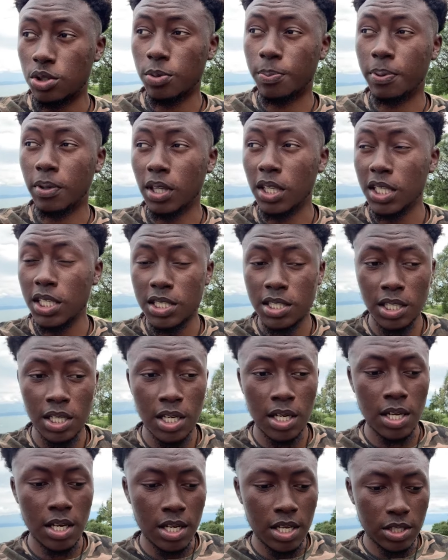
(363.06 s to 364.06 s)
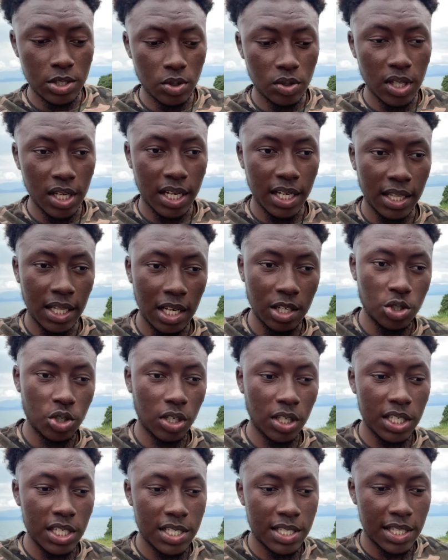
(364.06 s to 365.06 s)
to police, so they can
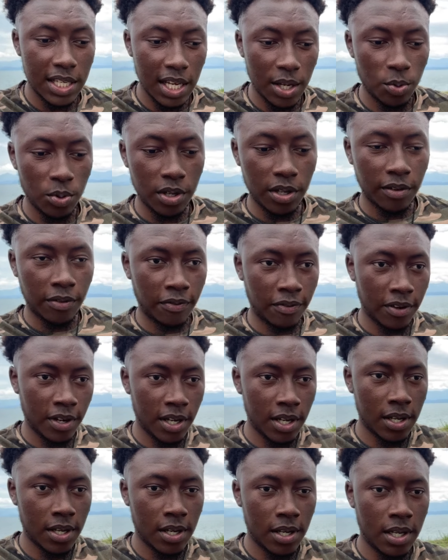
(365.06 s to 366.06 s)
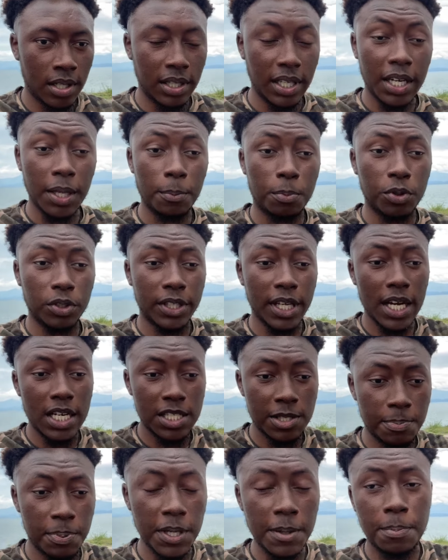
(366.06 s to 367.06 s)
actually stay with, they can protect
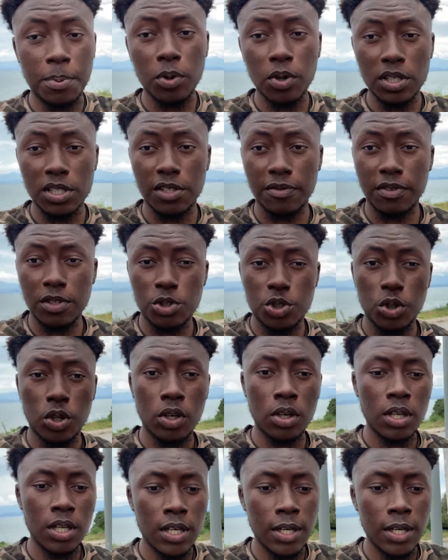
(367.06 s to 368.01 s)
people, individual.